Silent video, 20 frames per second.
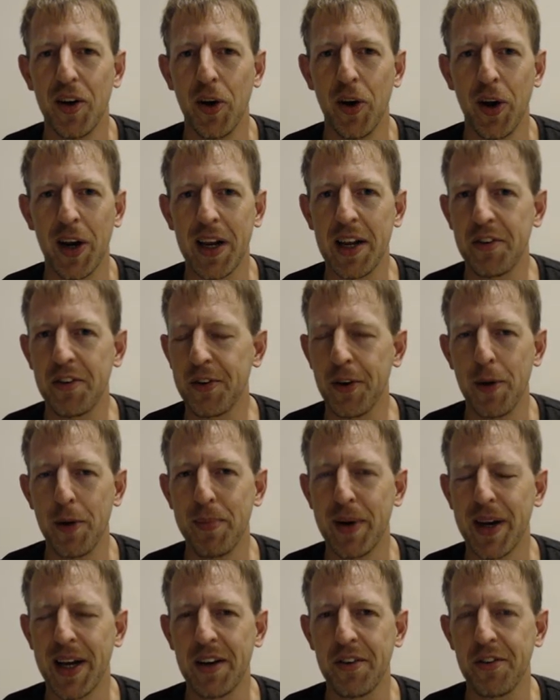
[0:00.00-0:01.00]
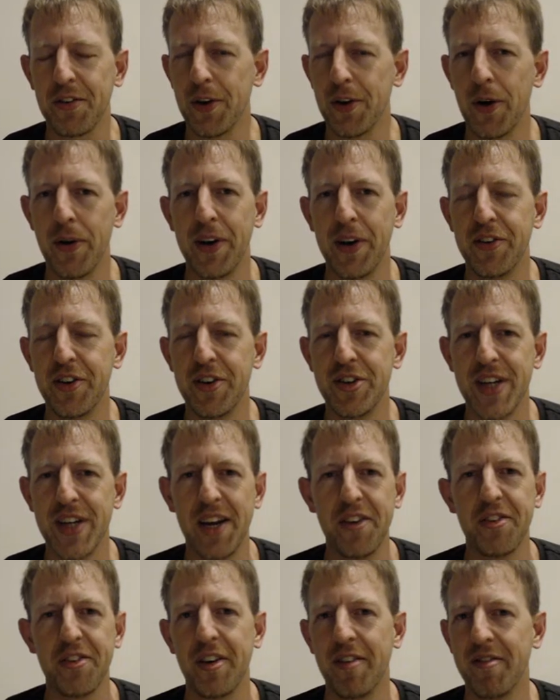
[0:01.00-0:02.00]
earliest openings known to
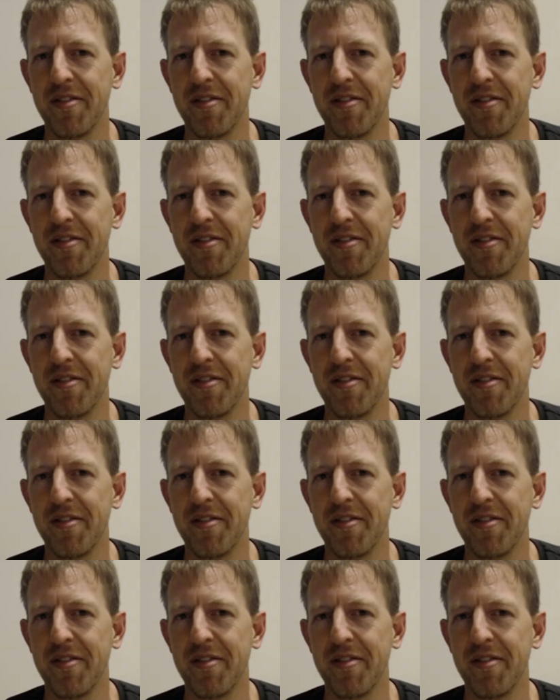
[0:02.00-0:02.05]
chess.